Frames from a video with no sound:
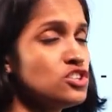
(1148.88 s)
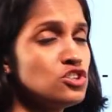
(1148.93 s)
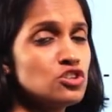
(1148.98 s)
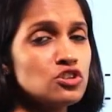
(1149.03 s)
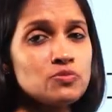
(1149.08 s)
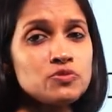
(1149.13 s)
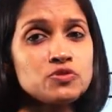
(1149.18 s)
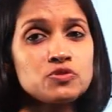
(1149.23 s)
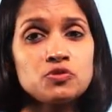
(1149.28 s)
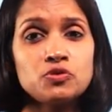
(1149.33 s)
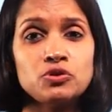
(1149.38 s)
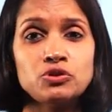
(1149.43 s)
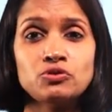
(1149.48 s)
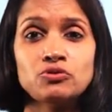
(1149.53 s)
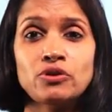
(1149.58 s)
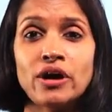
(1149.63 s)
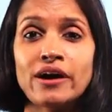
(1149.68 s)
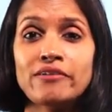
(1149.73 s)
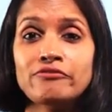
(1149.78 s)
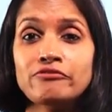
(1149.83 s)
tube. So you
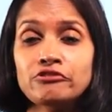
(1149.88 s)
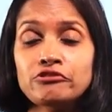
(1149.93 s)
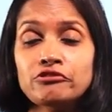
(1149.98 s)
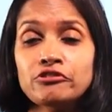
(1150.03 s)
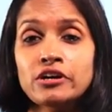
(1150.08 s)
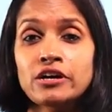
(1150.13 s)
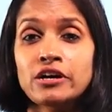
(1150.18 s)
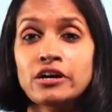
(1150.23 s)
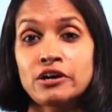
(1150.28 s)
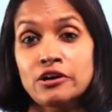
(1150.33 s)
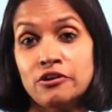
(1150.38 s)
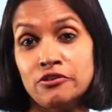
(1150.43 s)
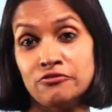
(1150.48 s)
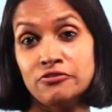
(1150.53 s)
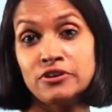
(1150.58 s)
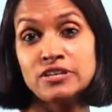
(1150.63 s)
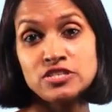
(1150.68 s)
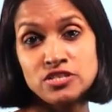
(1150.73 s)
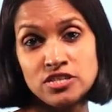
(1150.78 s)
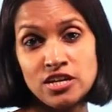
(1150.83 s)
have to
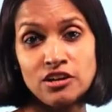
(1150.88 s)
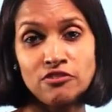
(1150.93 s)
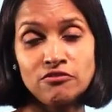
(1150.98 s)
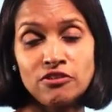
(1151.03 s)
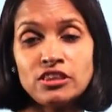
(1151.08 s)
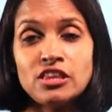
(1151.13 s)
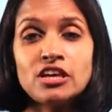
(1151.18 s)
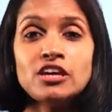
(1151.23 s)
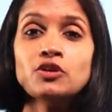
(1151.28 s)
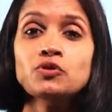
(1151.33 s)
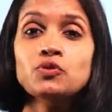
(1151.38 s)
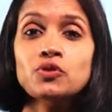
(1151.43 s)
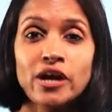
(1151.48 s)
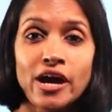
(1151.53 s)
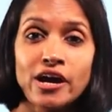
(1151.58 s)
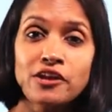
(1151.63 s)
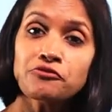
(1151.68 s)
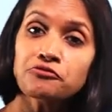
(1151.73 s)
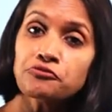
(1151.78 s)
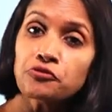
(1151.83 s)
first check whether you
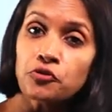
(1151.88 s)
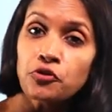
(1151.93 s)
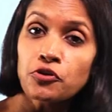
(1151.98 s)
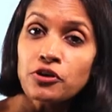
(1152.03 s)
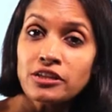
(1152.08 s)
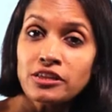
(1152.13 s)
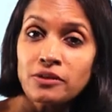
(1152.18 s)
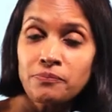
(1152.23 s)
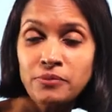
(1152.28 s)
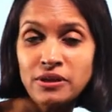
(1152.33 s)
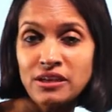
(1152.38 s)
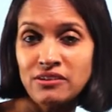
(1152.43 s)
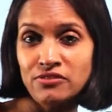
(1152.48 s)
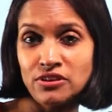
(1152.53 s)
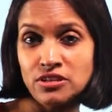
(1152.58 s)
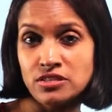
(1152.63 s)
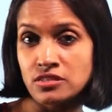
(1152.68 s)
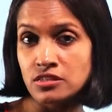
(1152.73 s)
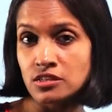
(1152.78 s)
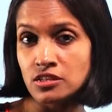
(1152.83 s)
can fold the
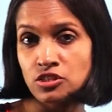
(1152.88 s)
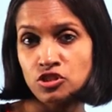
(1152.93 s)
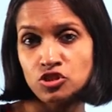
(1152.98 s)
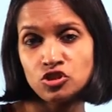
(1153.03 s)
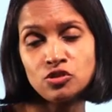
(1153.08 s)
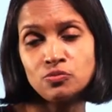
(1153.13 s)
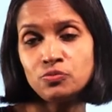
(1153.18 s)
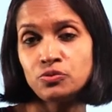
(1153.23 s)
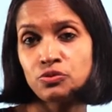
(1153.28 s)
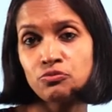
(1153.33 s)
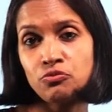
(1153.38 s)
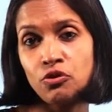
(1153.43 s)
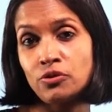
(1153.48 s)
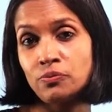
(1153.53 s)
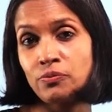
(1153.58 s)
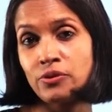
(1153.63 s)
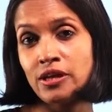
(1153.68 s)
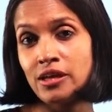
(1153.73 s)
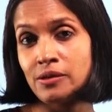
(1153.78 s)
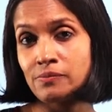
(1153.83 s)
PVC tube. You won't
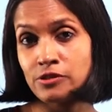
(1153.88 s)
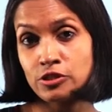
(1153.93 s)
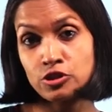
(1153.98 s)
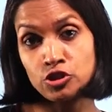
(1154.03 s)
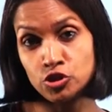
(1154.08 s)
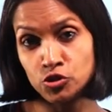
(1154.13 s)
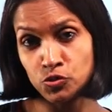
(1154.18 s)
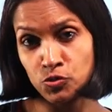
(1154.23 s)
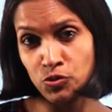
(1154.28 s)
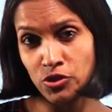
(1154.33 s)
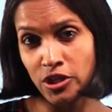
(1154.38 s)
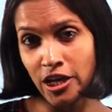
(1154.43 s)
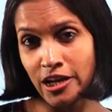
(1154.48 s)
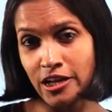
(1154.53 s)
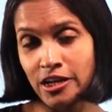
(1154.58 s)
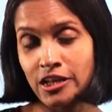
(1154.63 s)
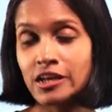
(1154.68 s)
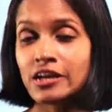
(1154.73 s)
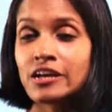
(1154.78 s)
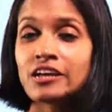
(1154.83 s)
be able to do that.
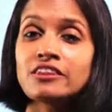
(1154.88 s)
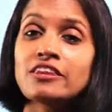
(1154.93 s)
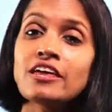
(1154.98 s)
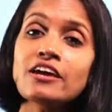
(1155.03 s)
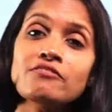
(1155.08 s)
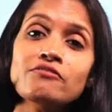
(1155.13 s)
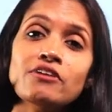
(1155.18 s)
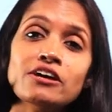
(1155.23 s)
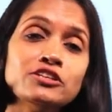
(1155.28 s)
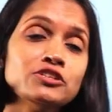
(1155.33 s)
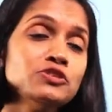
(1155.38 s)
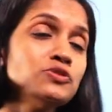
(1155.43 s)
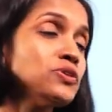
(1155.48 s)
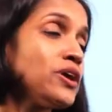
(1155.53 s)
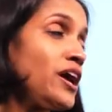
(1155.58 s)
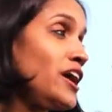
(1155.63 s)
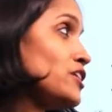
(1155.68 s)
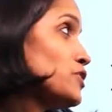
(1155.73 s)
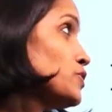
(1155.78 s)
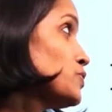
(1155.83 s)
Then what you
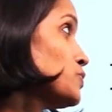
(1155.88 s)
can